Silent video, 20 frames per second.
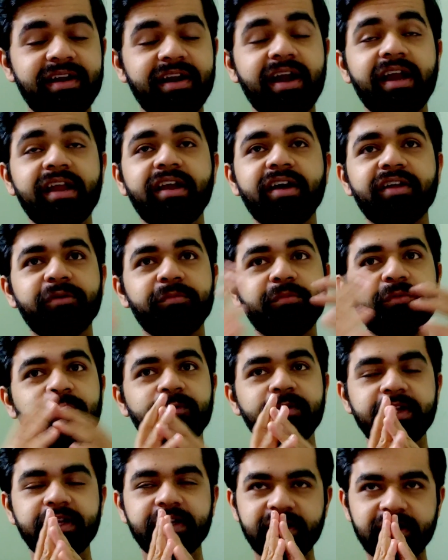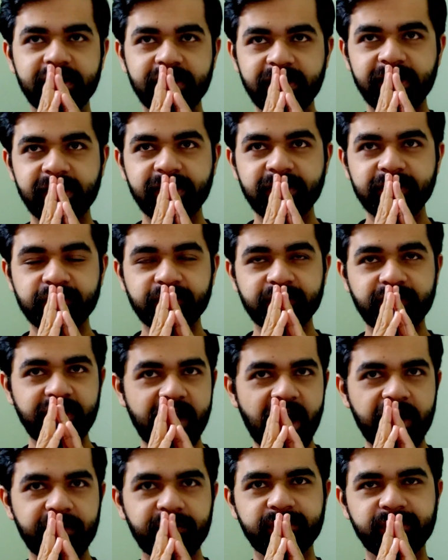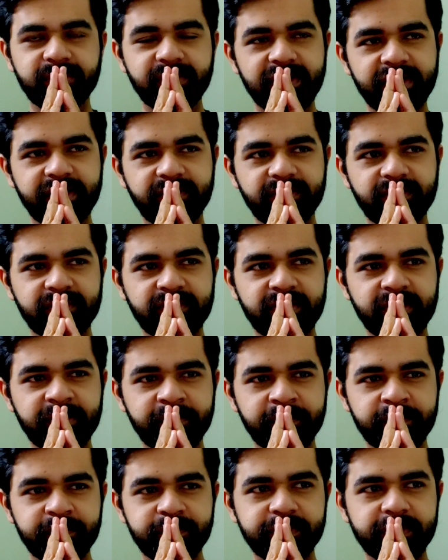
any other movie. So that was really interesting.